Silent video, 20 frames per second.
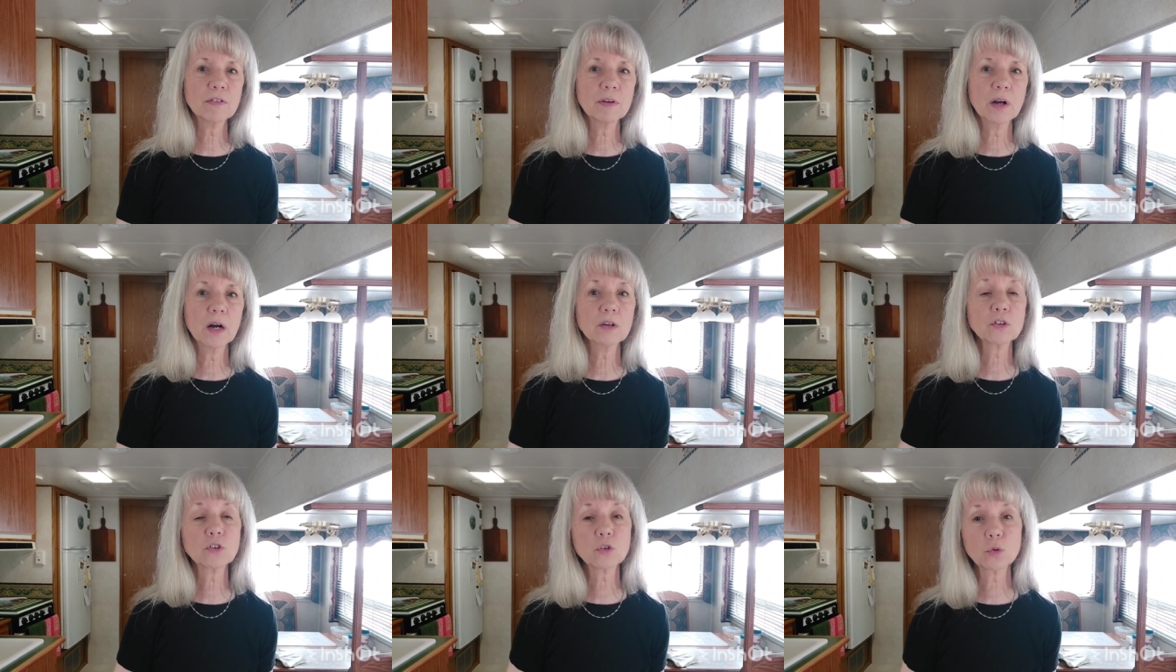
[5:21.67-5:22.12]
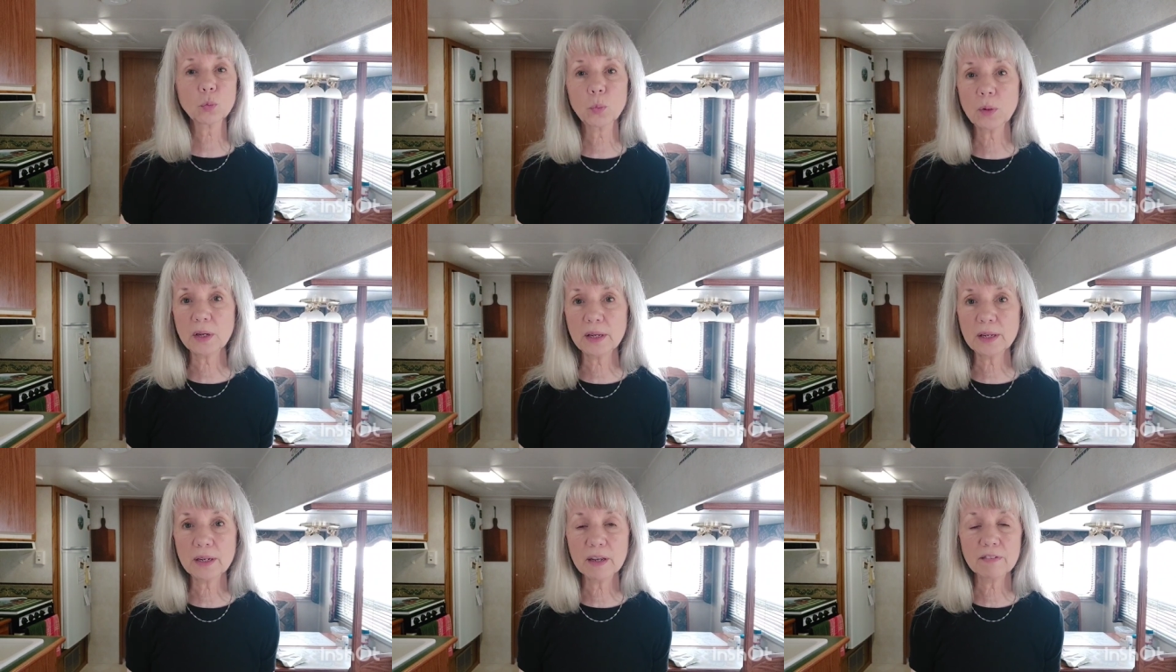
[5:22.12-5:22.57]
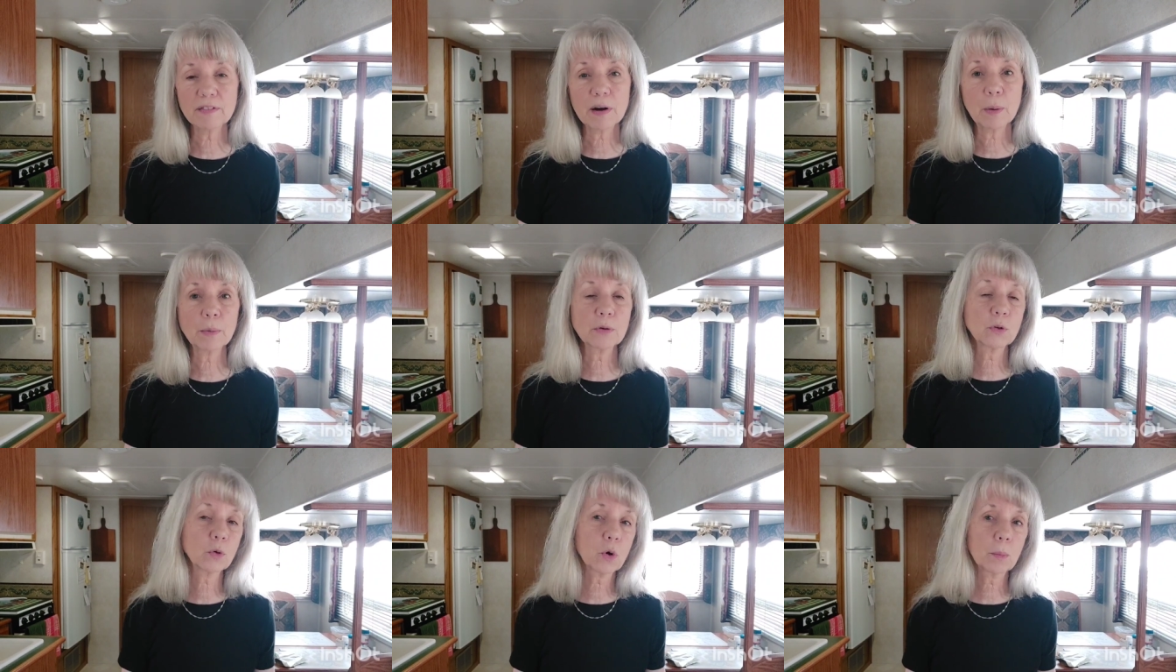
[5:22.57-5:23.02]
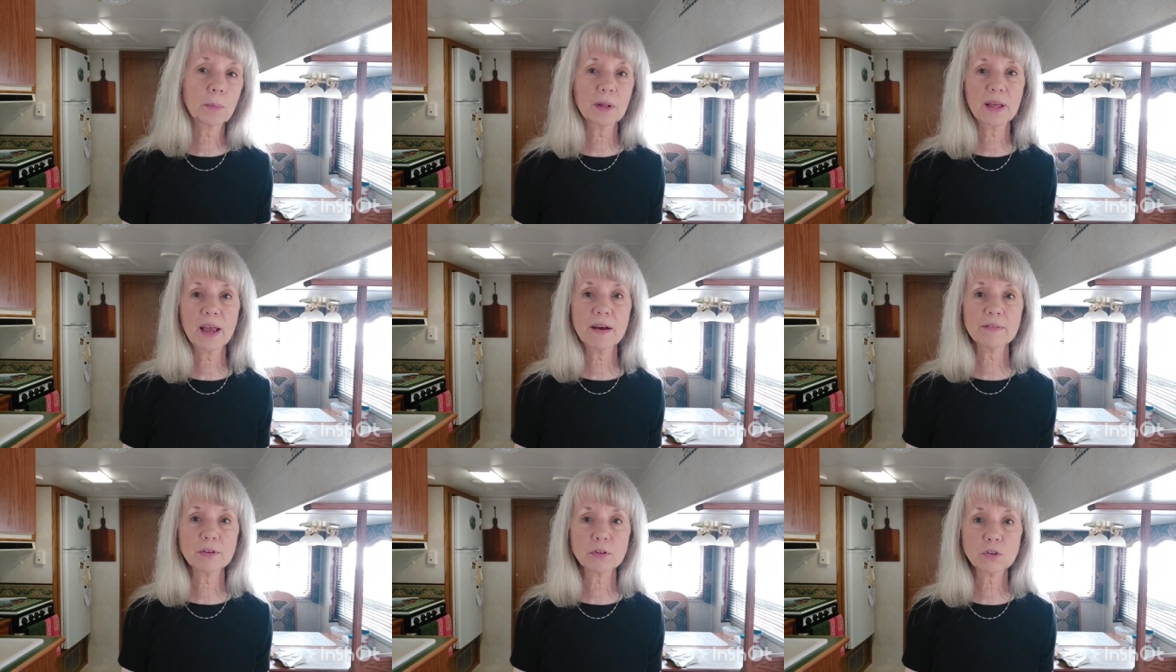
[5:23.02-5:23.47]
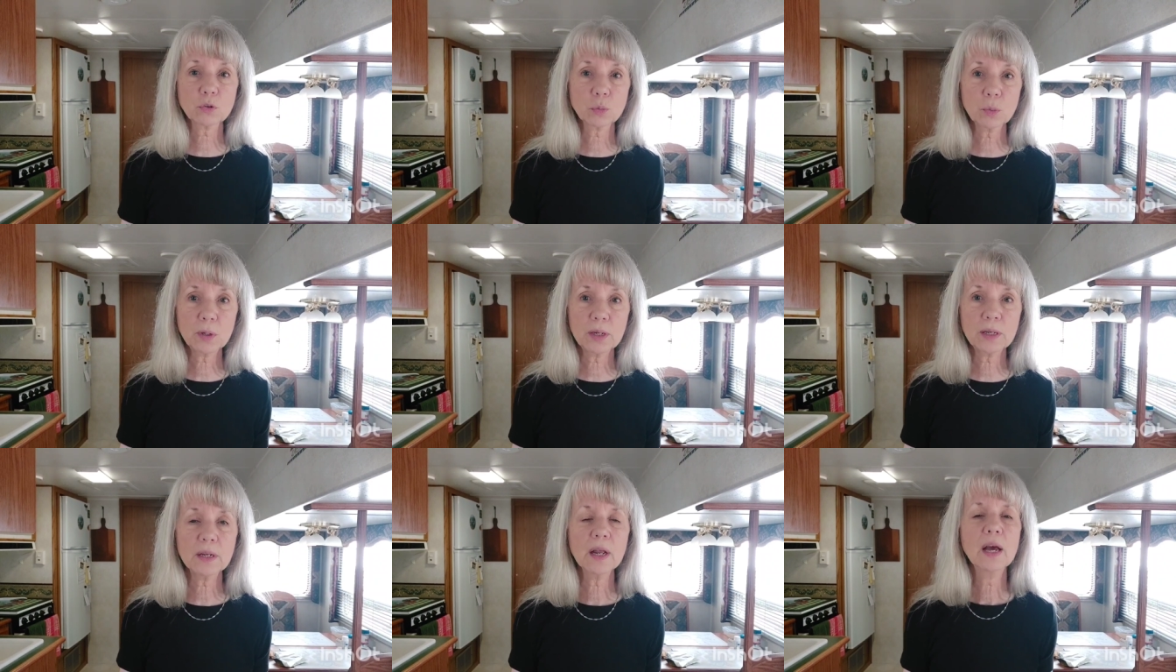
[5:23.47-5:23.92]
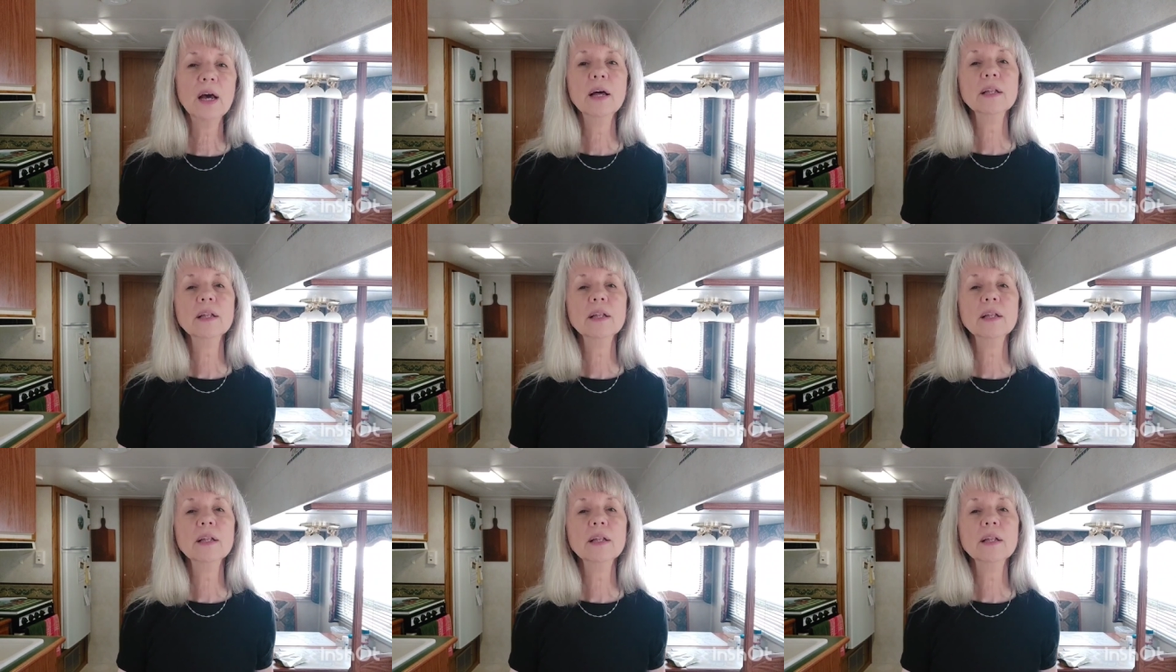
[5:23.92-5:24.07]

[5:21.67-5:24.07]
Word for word: a sweet, if I would normally have a sweet.